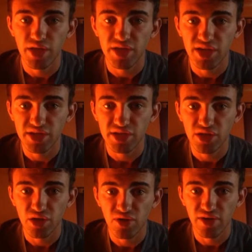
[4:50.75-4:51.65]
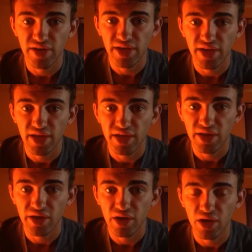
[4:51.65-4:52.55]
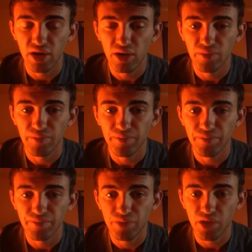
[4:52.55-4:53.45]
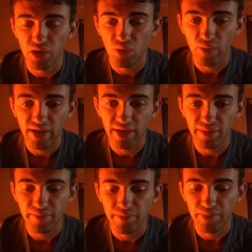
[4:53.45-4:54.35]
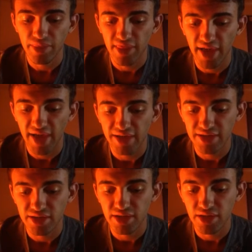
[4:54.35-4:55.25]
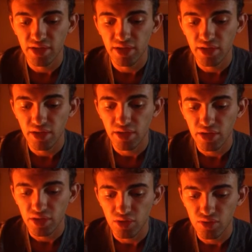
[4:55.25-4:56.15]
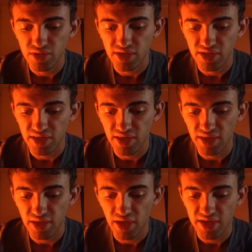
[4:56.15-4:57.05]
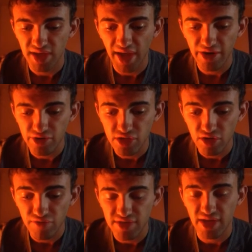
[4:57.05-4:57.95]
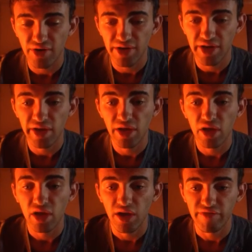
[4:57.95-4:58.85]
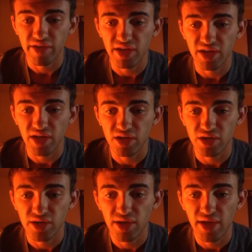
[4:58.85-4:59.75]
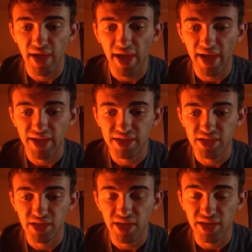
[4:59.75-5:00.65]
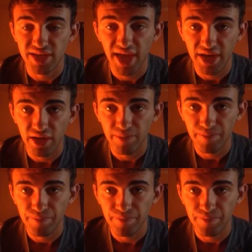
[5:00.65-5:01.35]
it does so in a way that uses the entire surface area of the conductor as an antenna